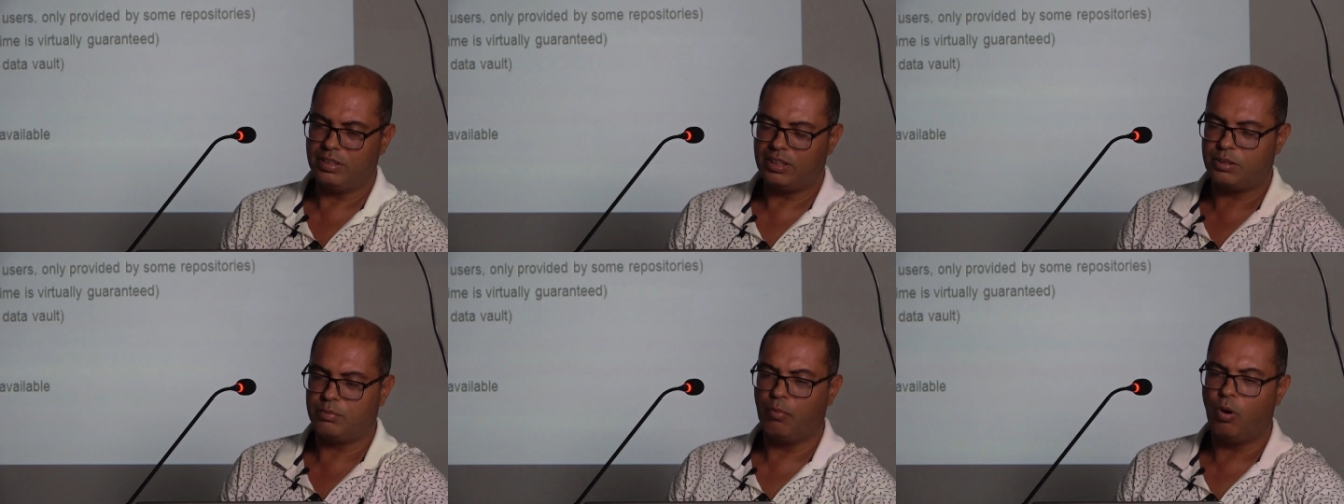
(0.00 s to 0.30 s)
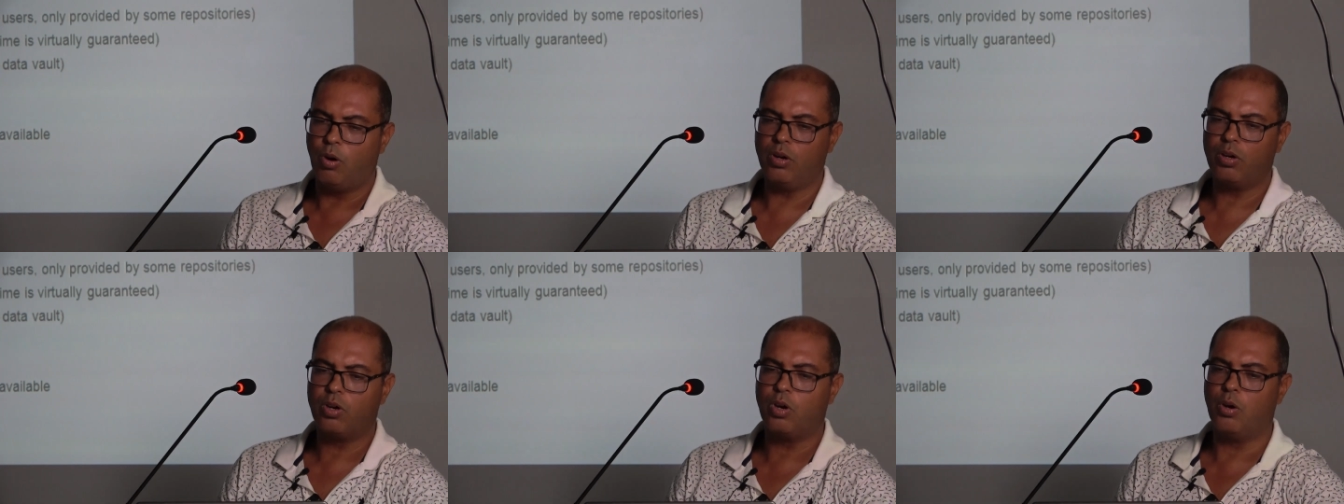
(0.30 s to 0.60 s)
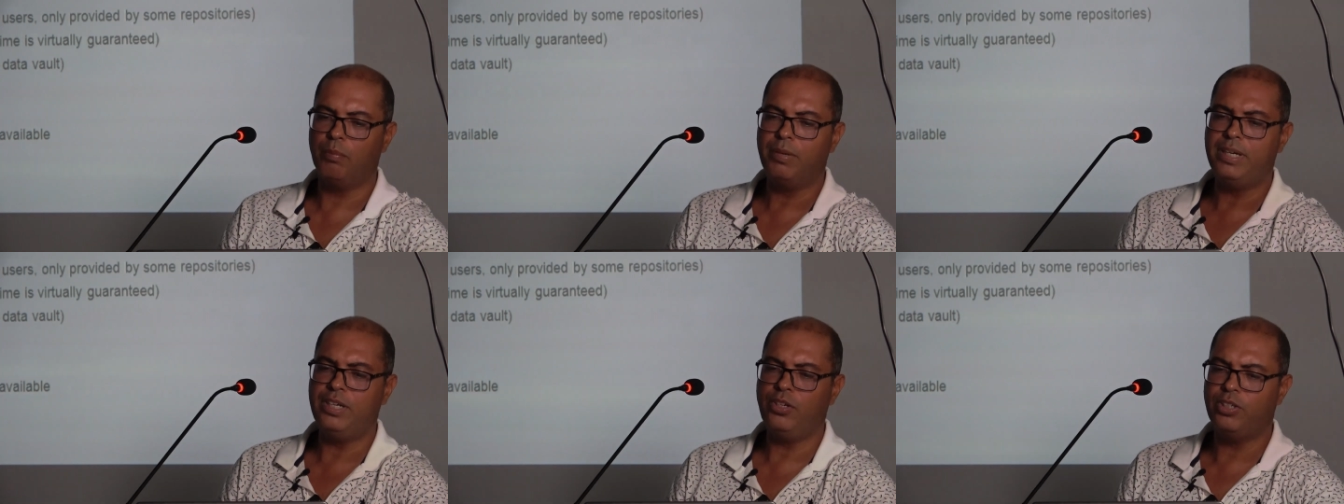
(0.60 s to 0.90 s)
small
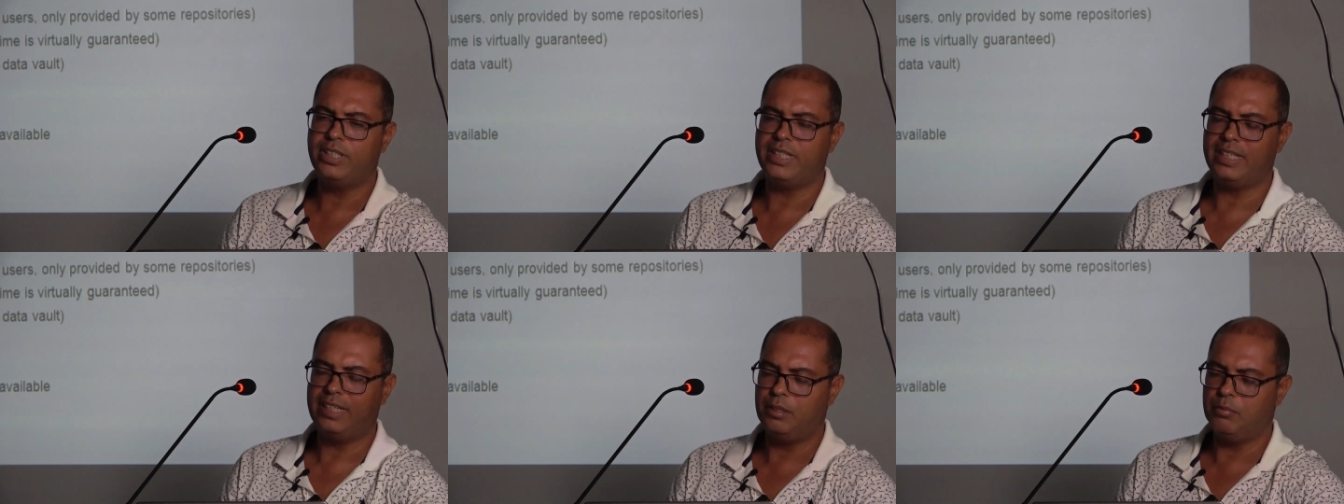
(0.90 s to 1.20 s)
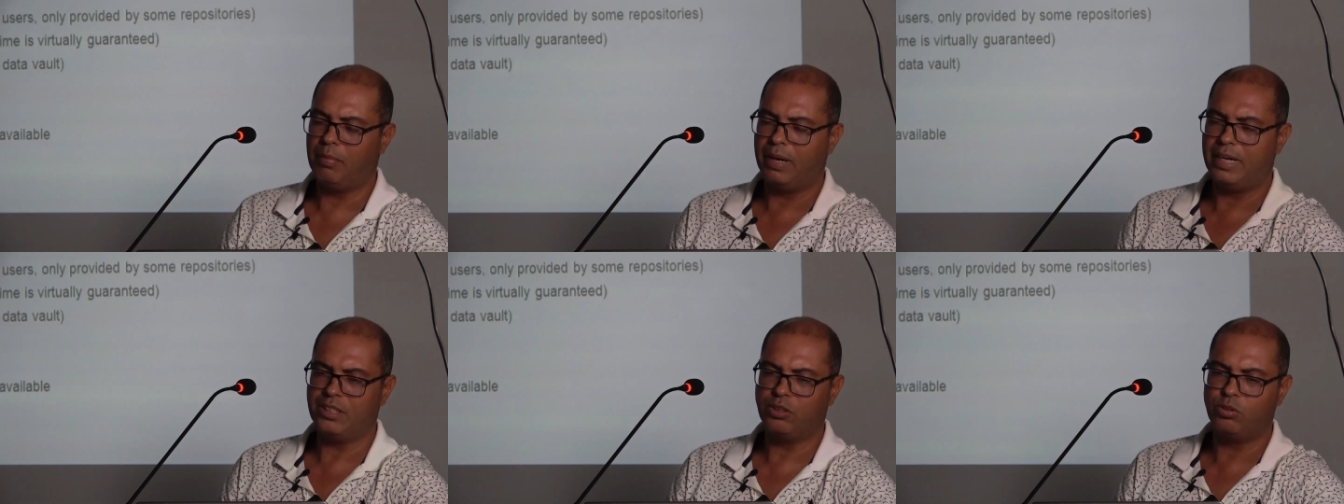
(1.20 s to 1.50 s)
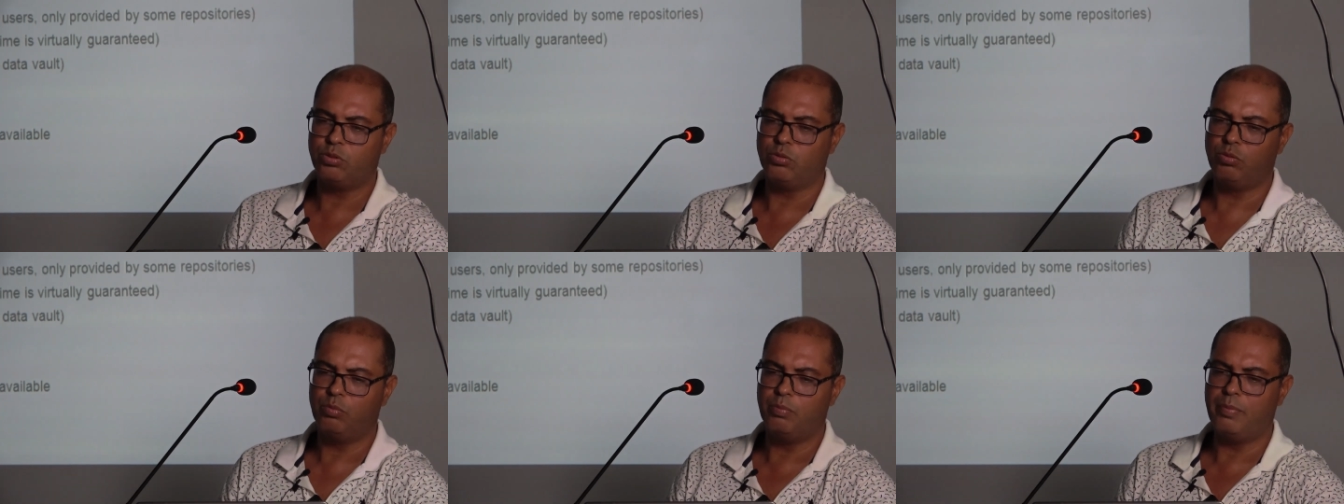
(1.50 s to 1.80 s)
community,
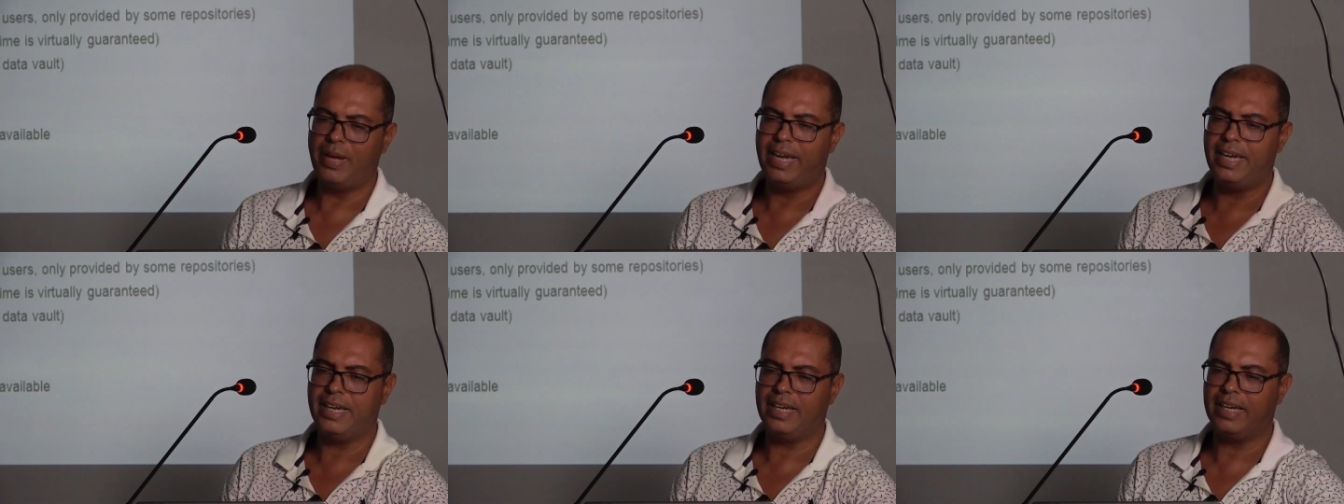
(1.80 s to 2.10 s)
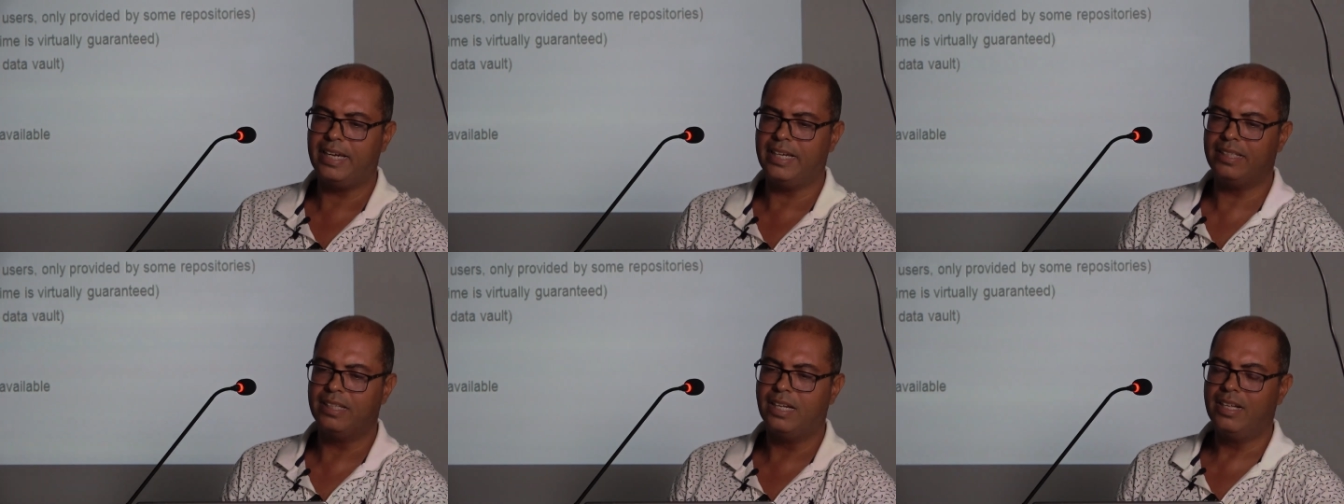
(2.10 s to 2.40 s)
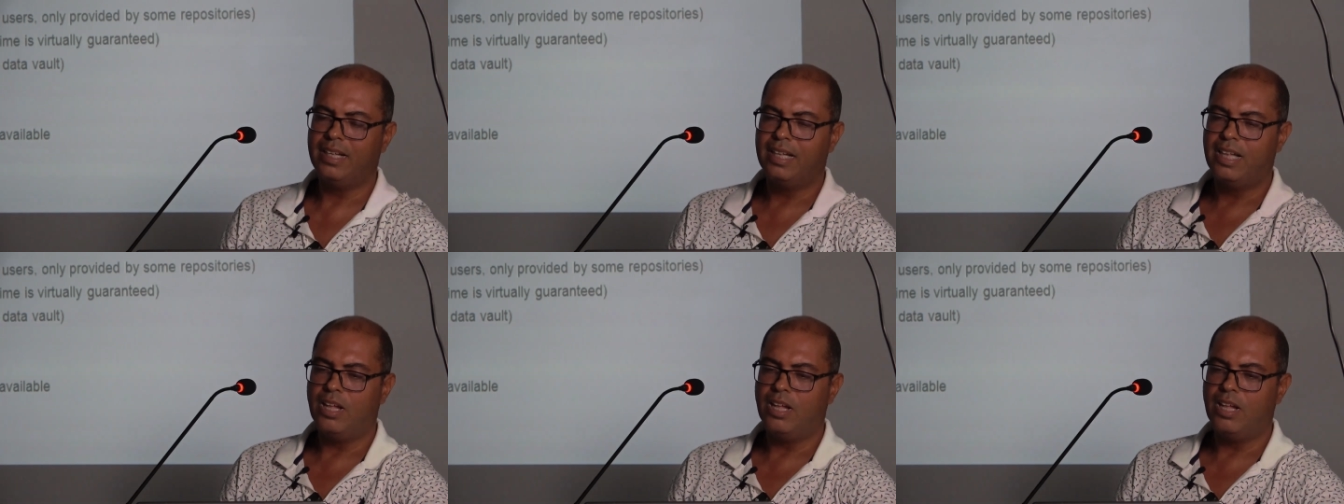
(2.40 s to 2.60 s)
but to make it